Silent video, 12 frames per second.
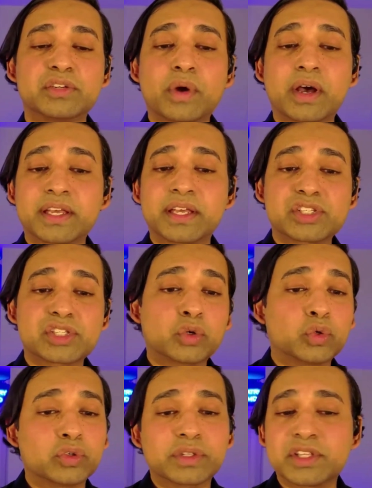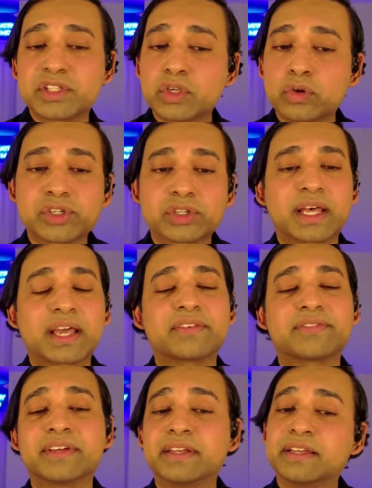She did well in school and
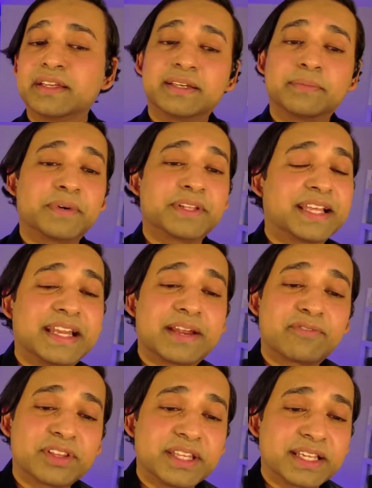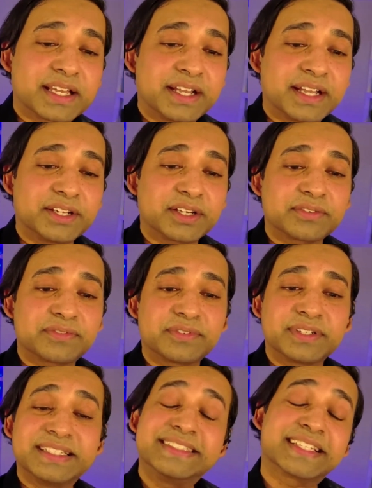social life, but then everything kind
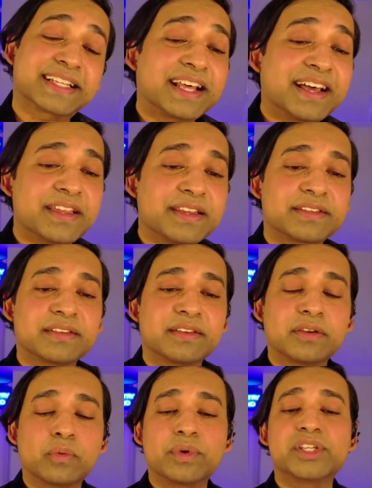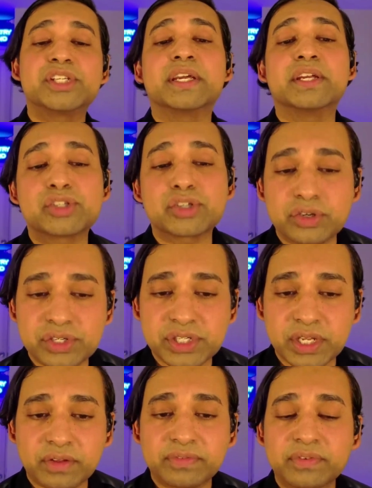of declined when she
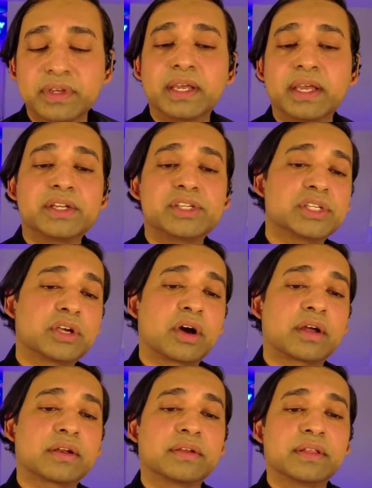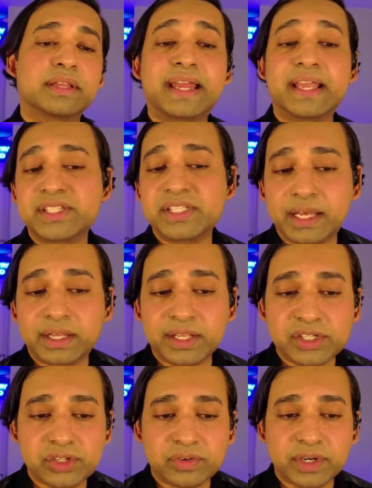injured herself and she got that
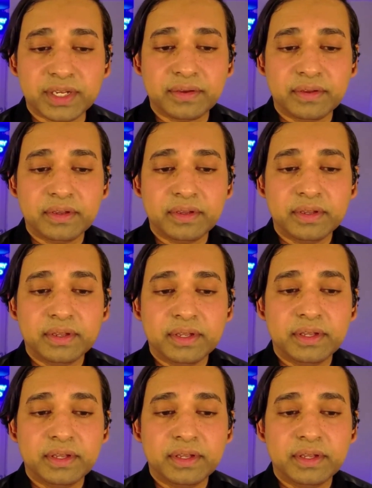ACL injury.